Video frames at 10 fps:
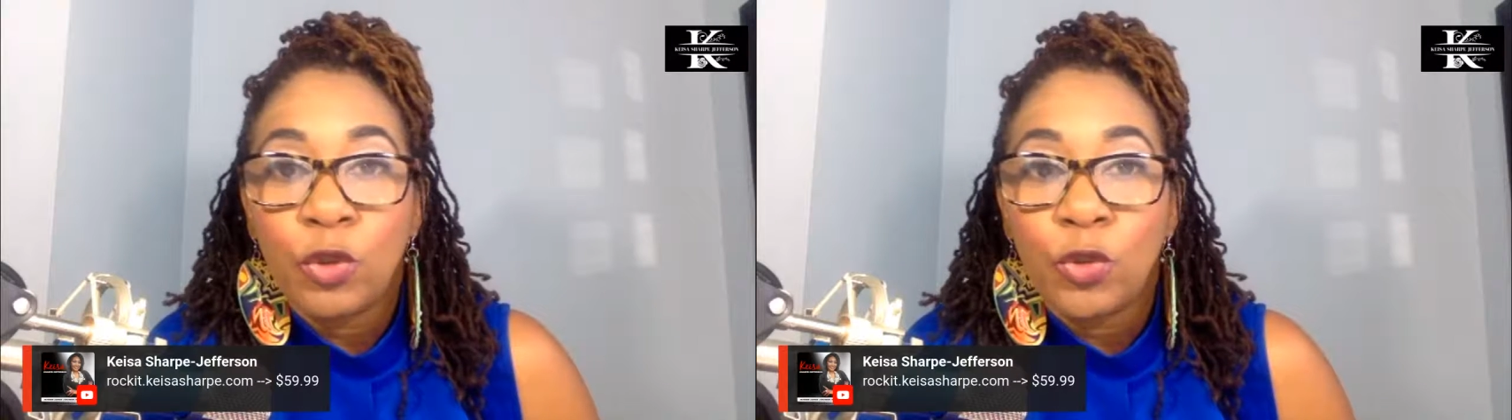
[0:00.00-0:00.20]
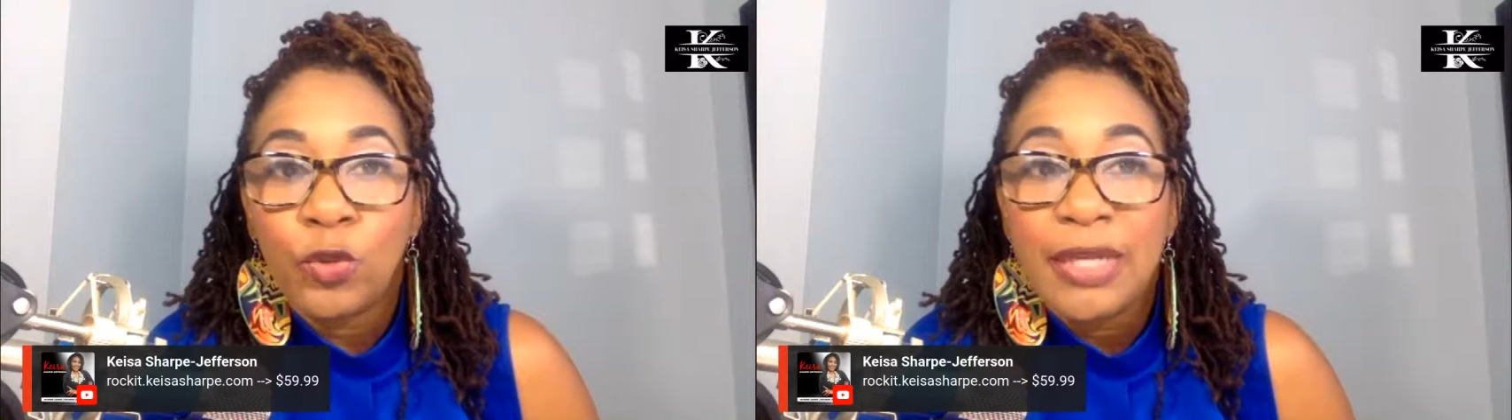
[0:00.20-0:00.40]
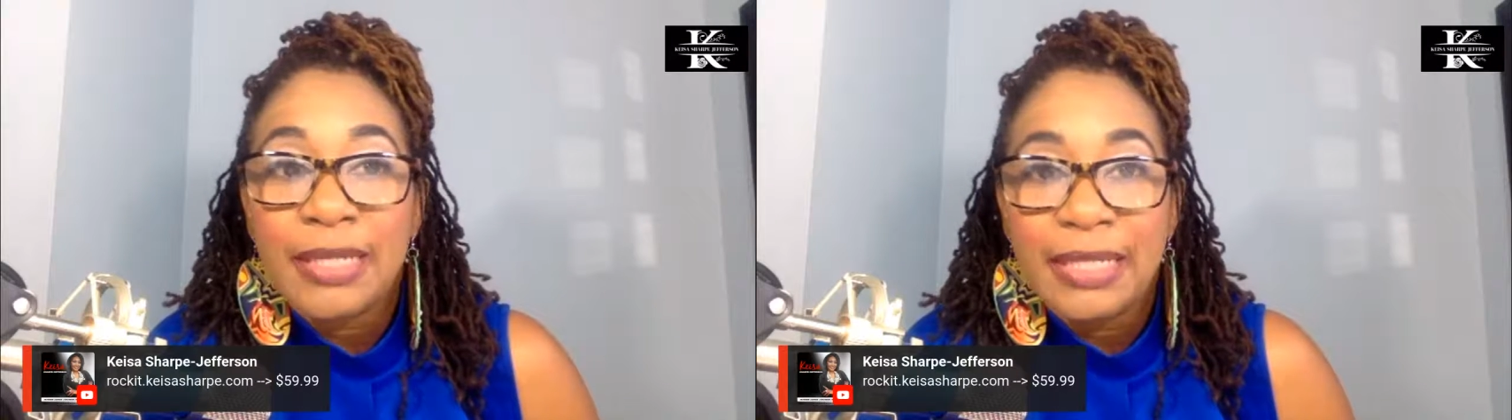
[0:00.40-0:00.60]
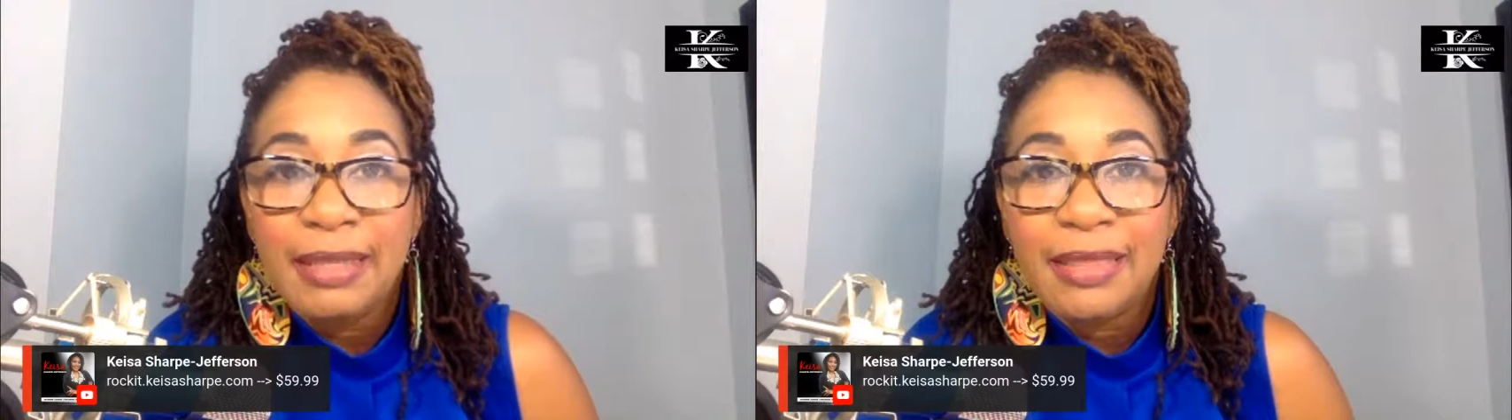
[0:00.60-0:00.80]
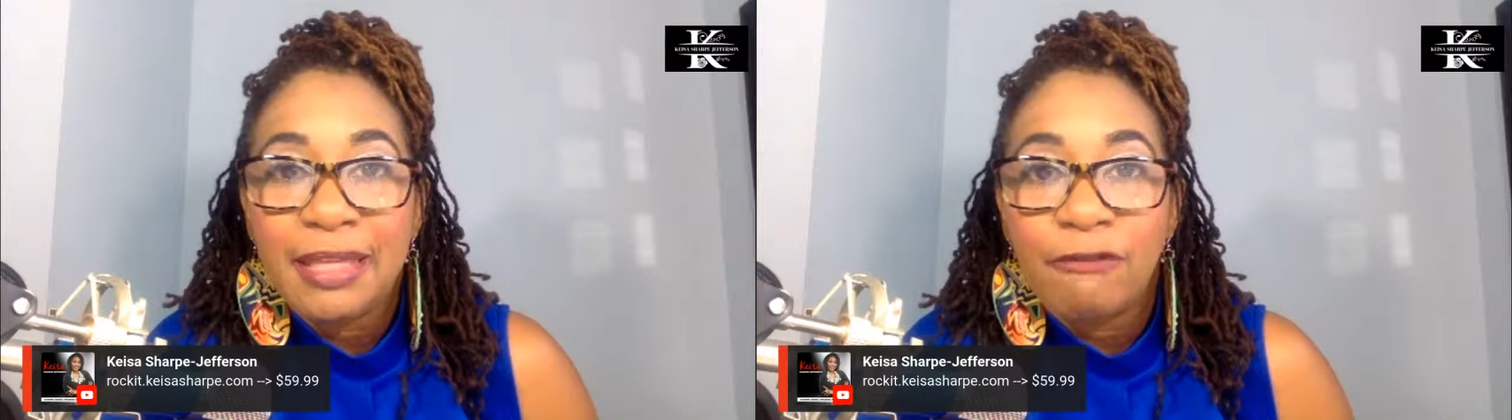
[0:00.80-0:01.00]
who
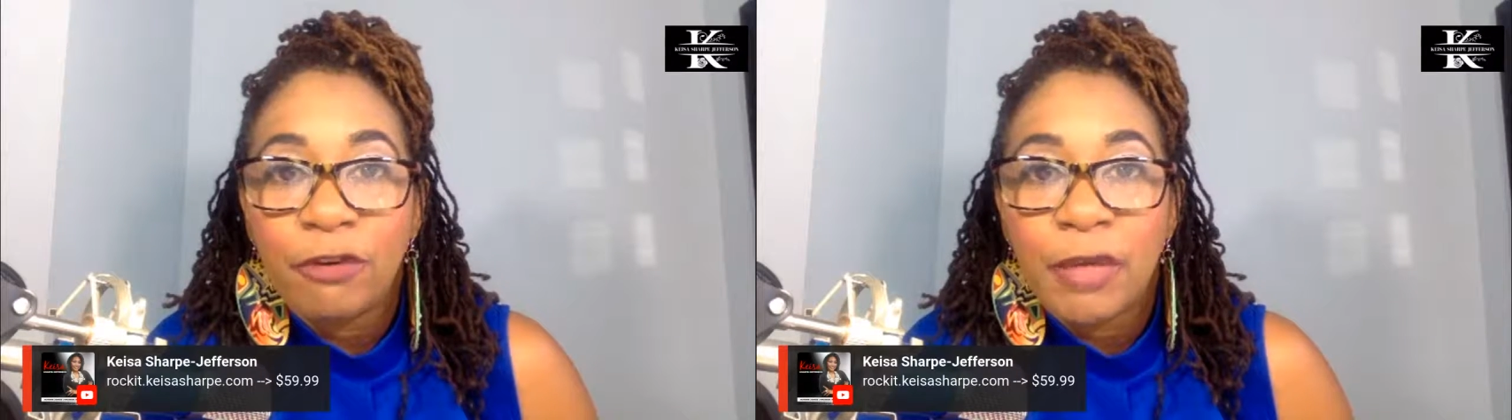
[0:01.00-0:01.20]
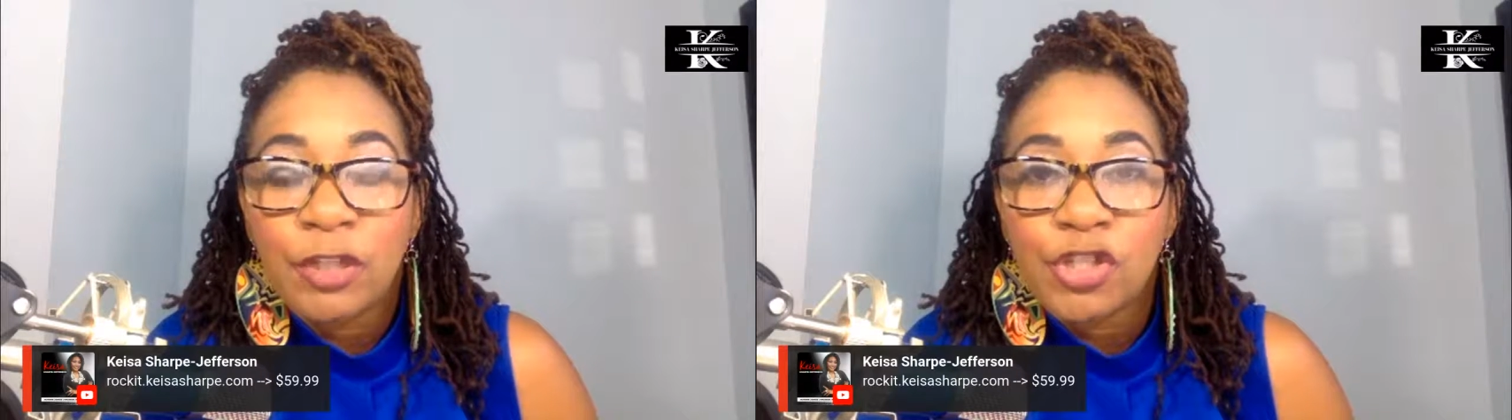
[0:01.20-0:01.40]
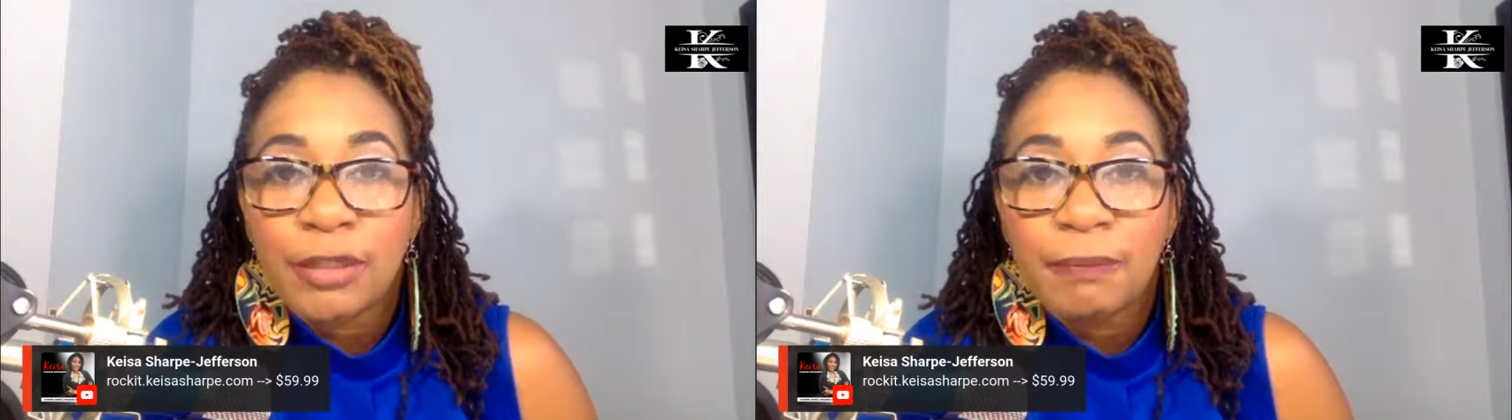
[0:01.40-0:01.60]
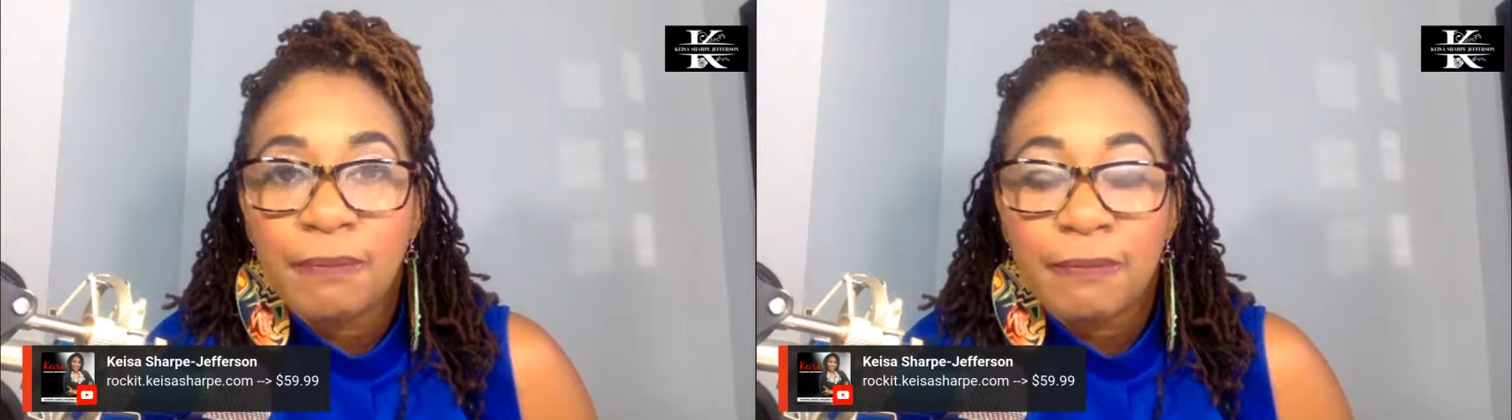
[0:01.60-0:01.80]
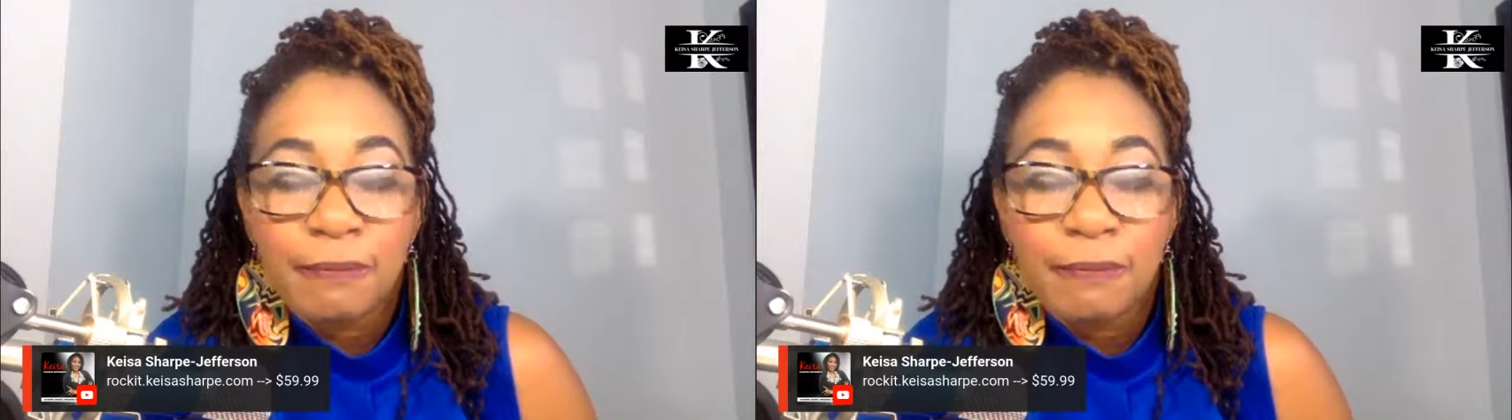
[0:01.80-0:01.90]
need the information.